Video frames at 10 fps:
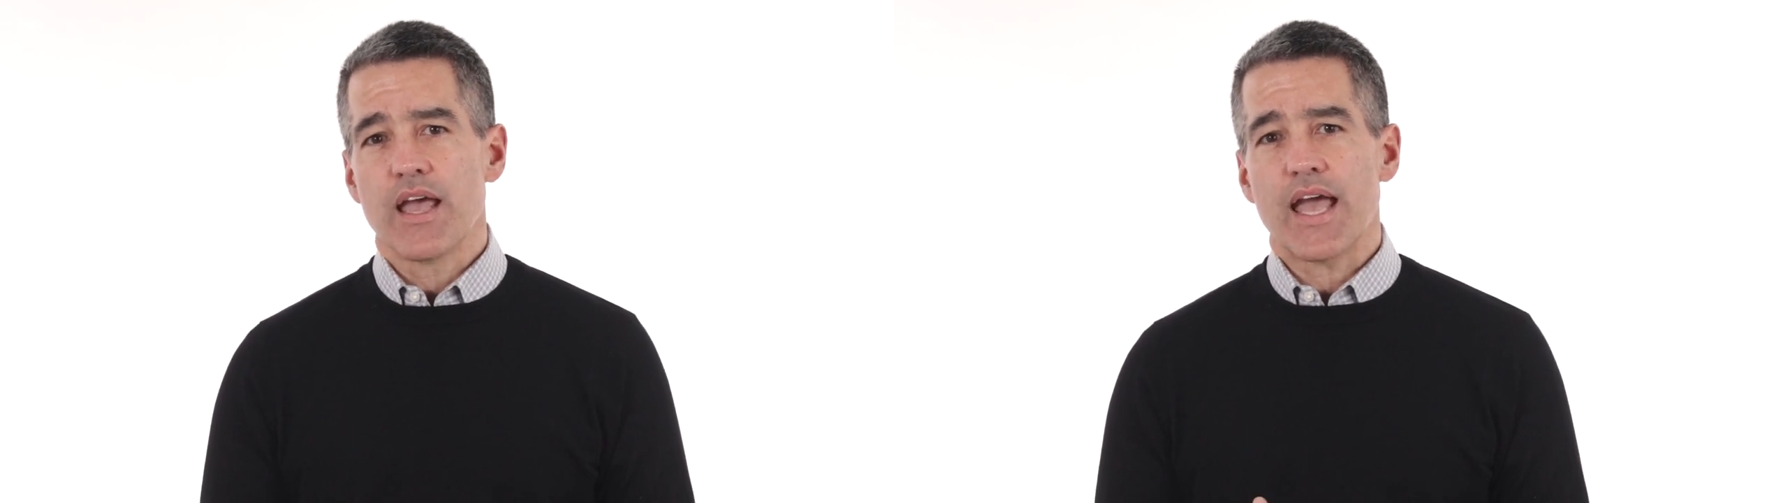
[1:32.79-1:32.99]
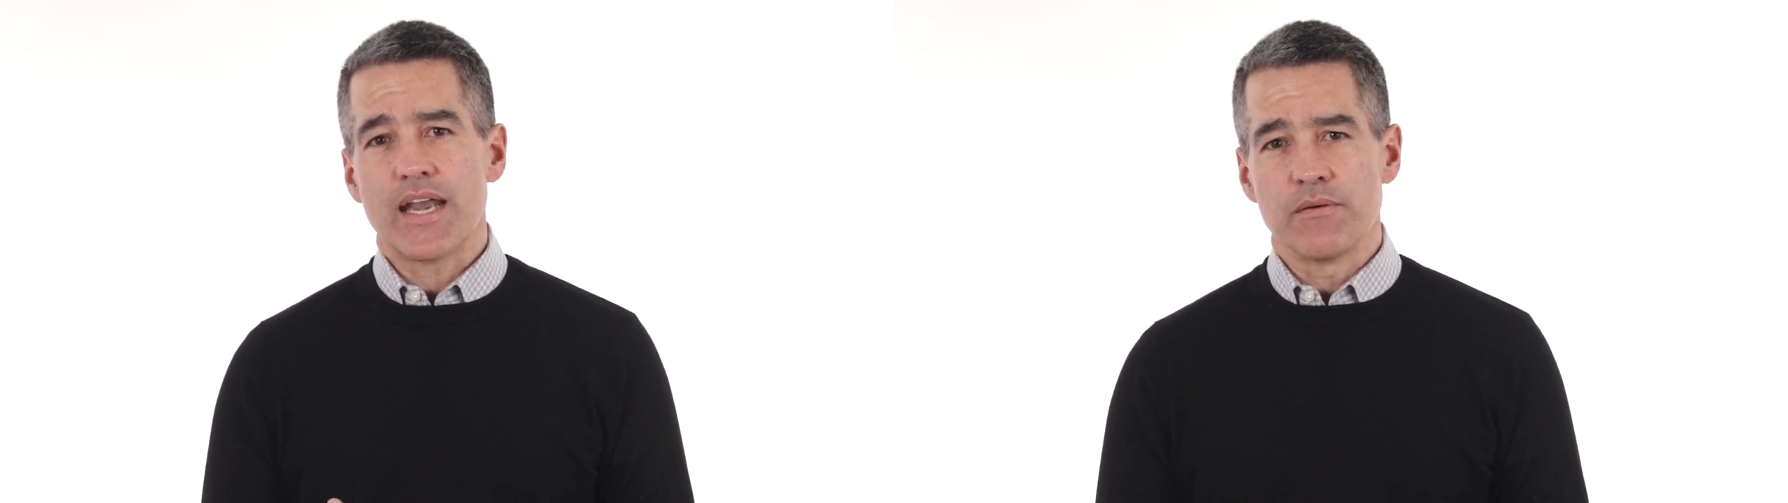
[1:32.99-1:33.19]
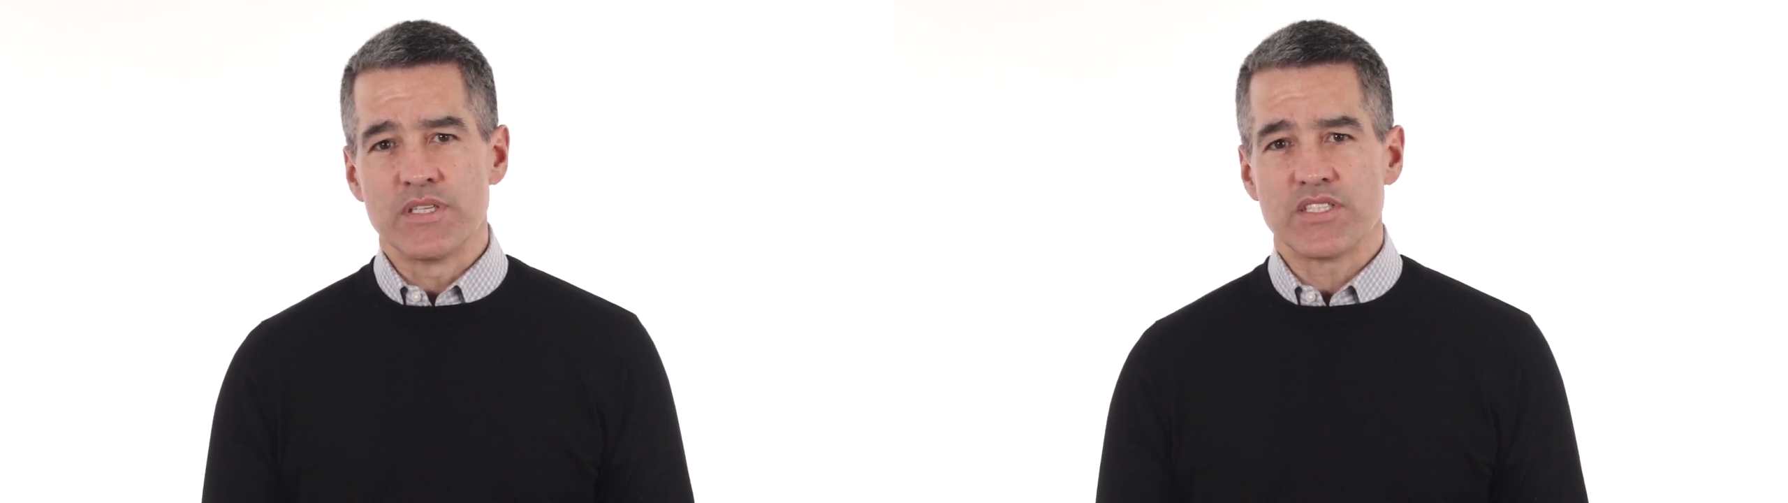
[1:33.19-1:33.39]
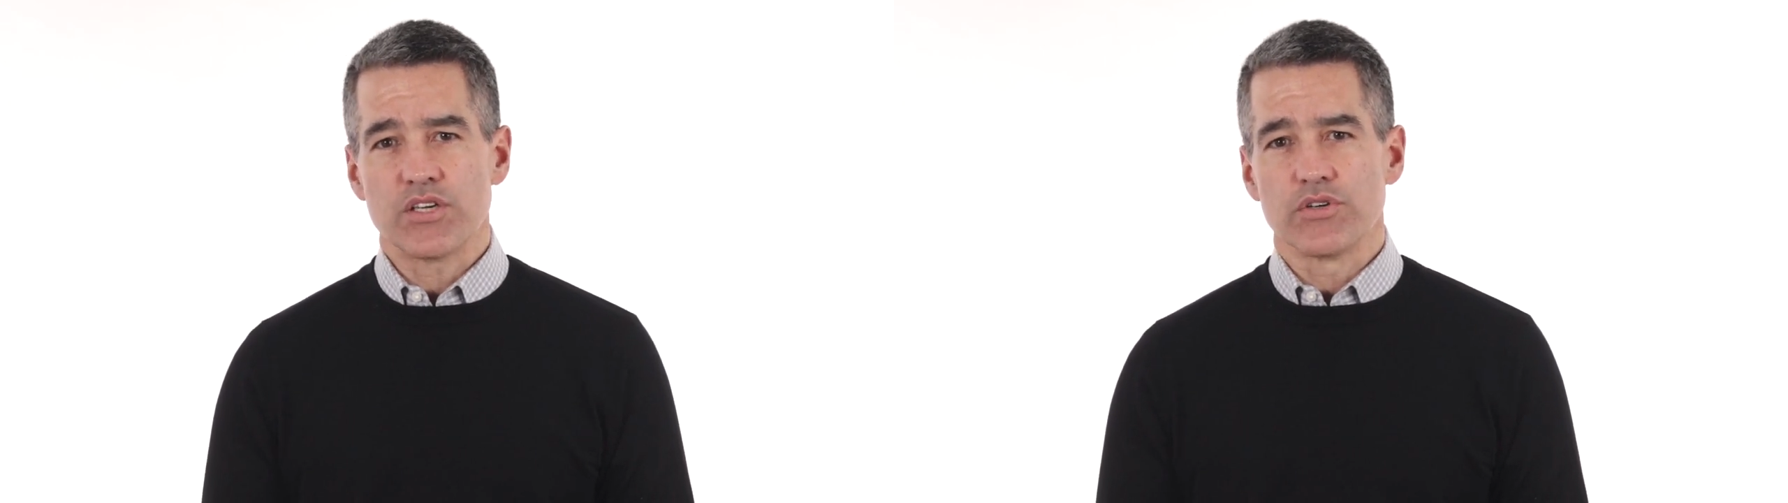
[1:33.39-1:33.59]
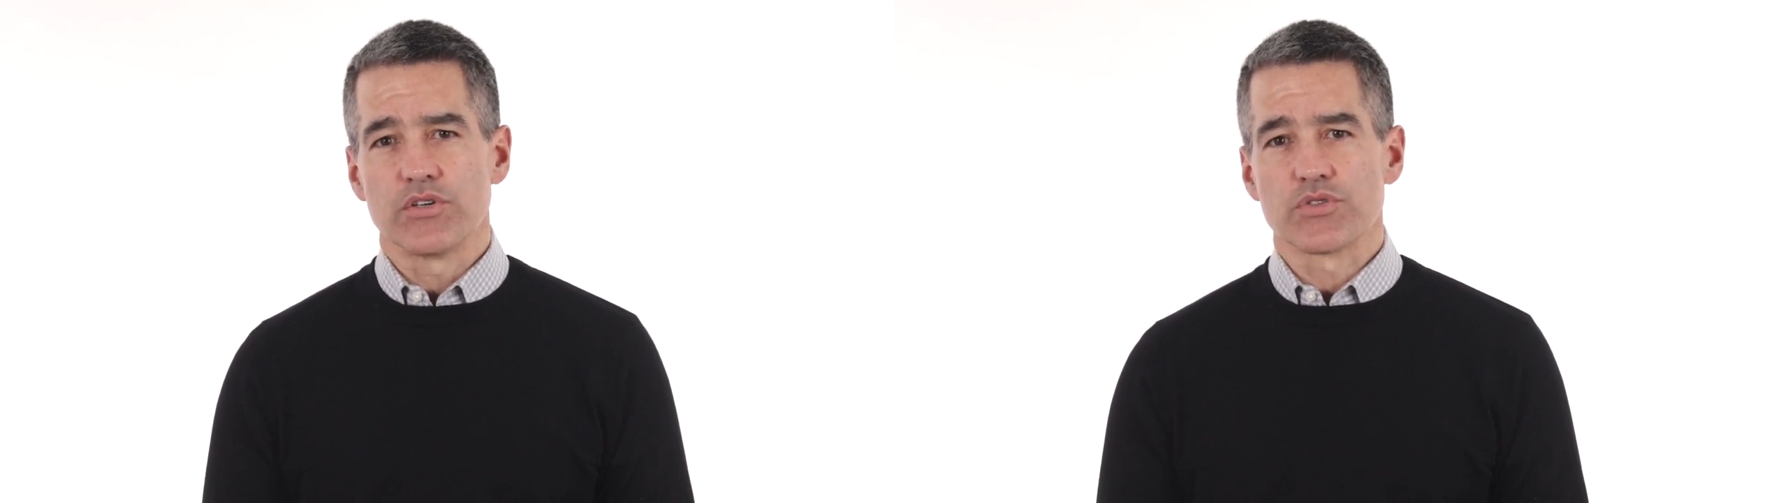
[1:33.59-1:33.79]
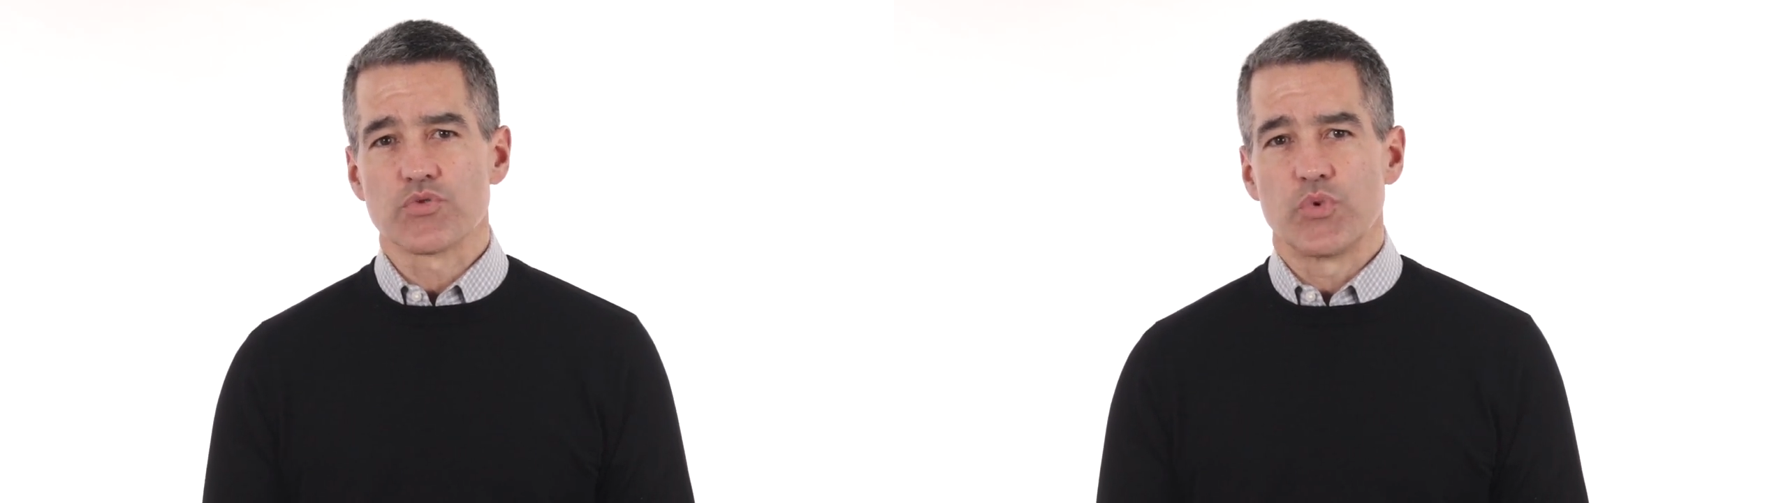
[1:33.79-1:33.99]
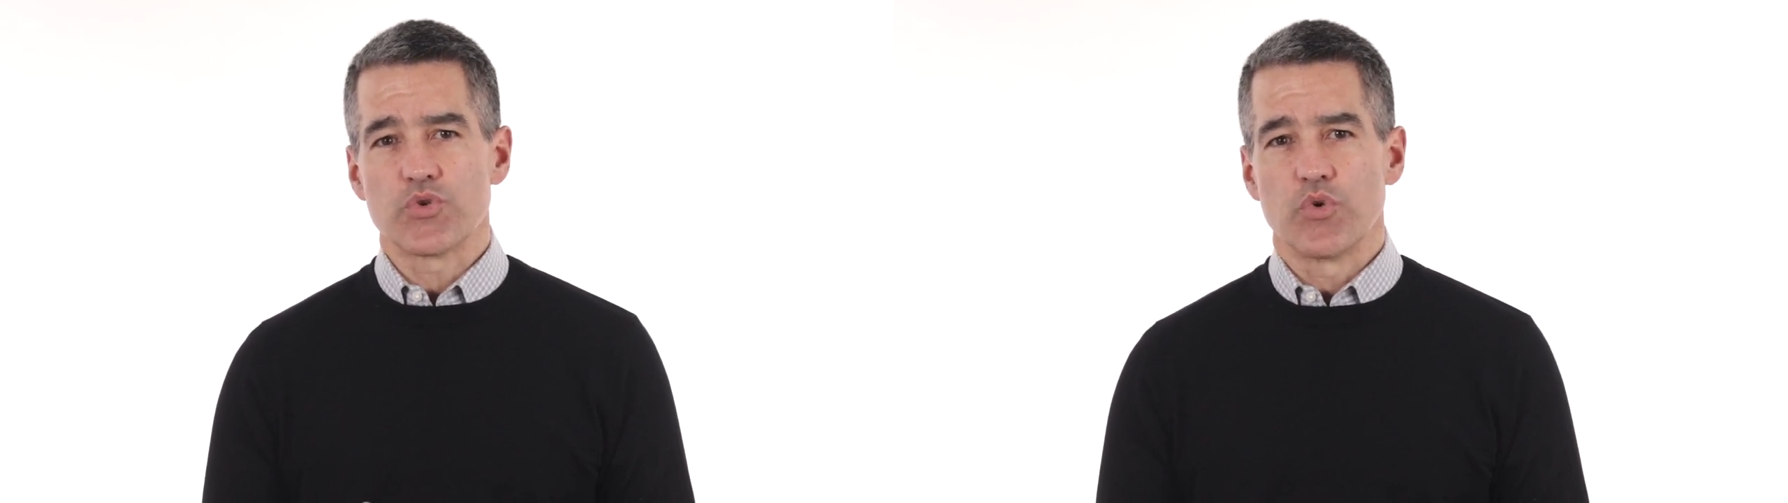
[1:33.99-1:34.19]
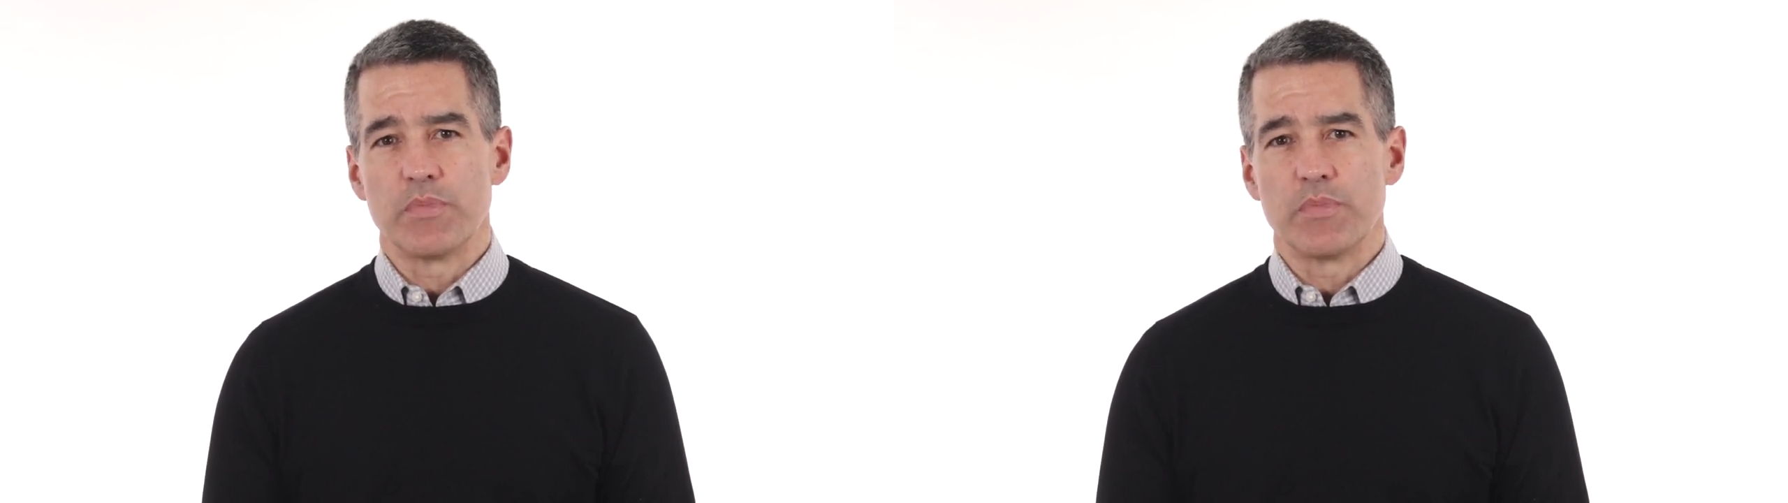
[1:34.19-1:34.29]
and in materials which